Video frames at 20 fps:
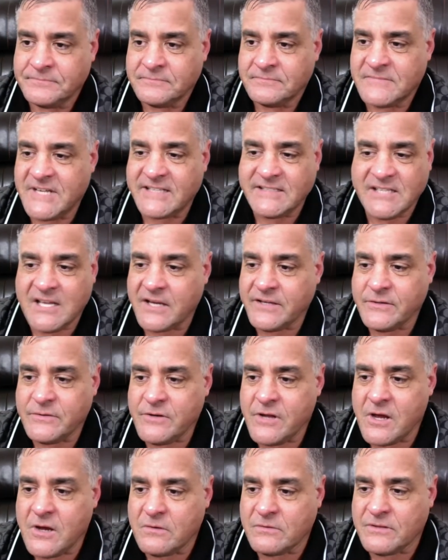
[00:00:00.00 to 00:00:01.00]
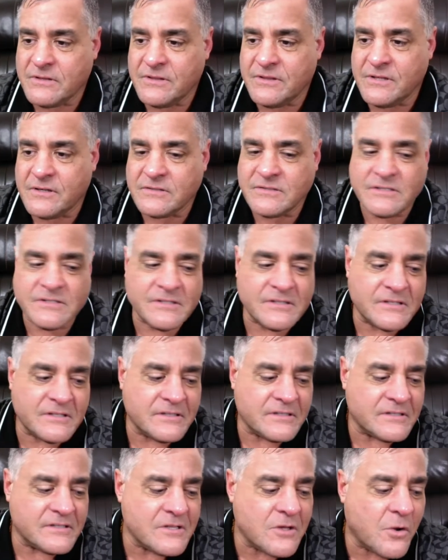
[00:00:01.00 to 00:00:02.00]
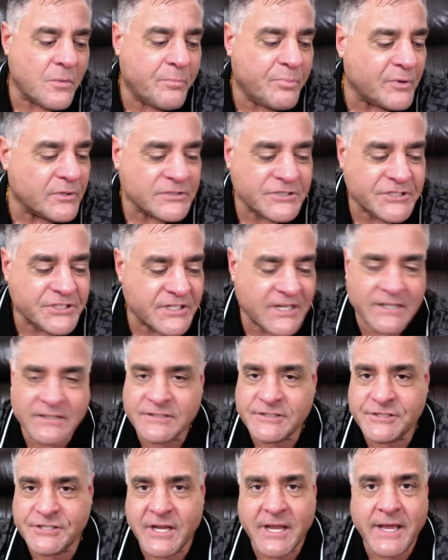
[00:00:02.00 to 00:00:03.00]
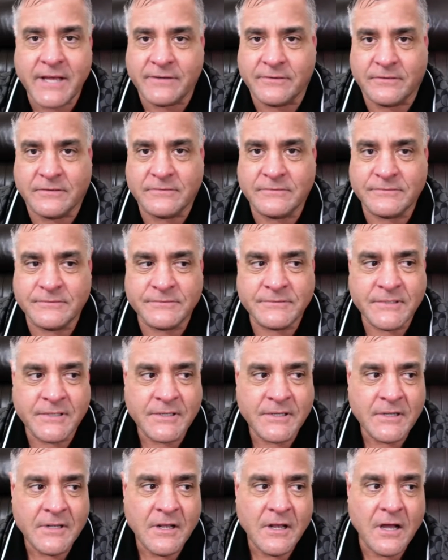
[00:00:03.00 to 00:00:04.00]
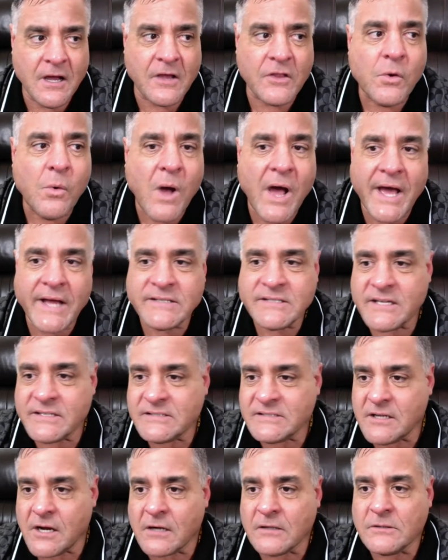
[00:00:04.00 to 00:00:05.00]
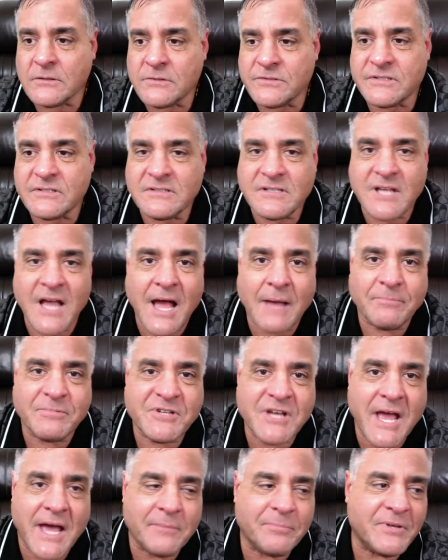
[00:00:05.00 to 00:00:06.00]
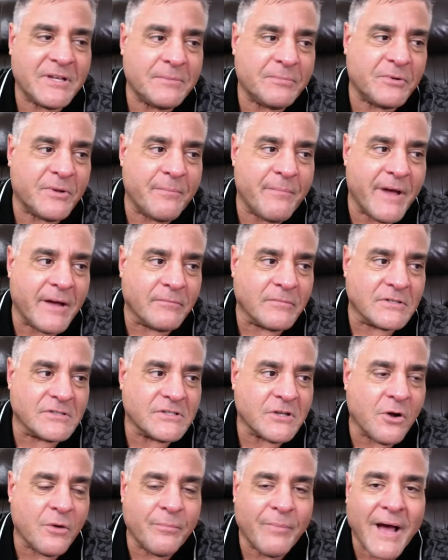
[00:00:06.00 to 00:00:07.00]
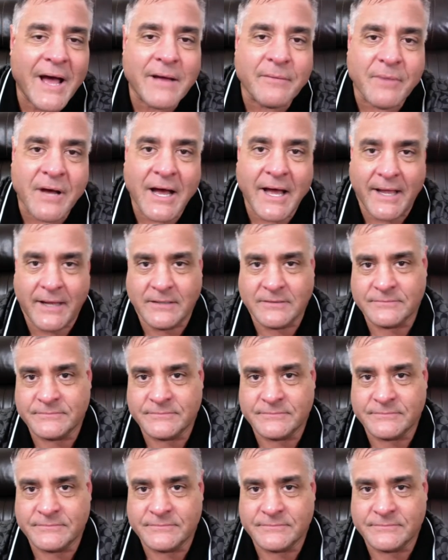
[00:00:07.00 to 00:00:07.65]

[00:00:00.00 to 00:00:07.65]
That's how you know there's no bullshit on the channel. Otherwise, I start losing top chat people and members go bye bye.